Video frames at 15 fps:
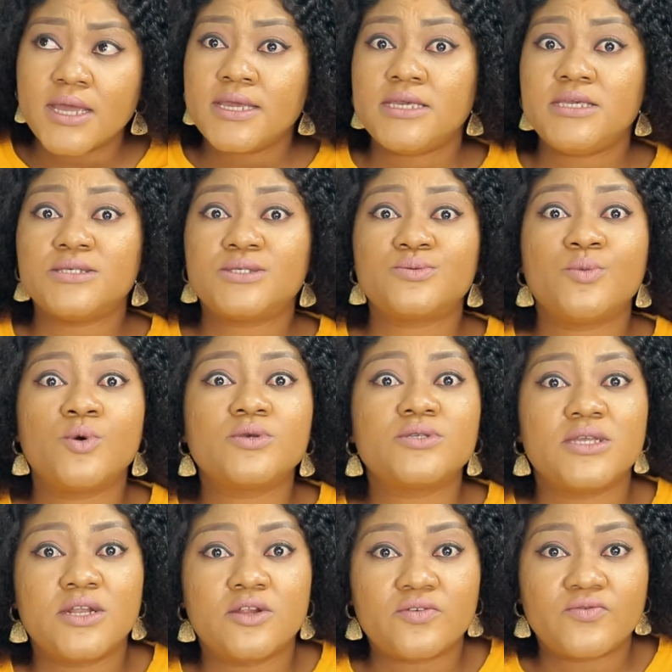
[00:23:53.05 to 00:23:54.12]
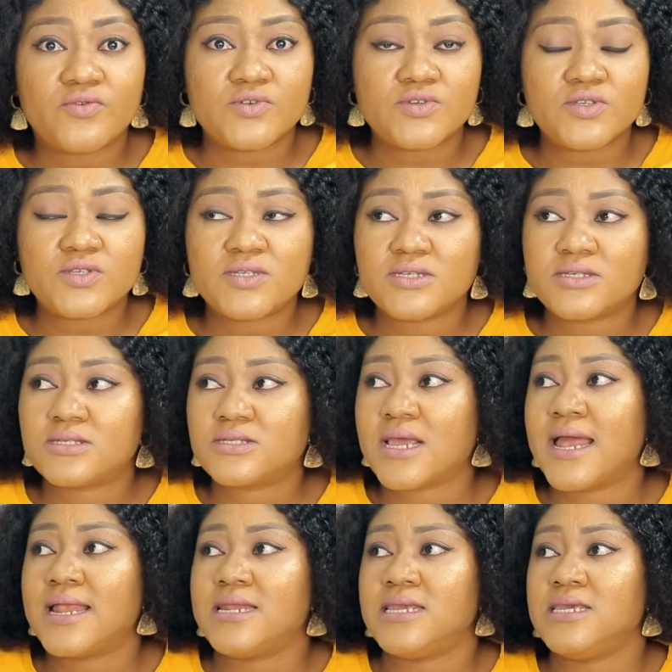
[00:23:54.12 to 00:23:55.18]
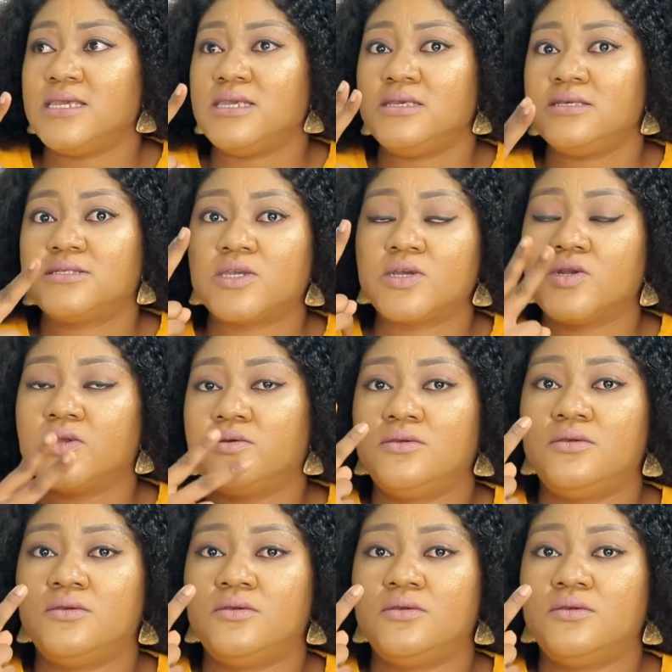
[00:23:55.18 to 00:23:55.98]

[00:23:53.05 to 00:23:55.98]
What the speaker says: He smokes a lot, for instance, and he is gonna,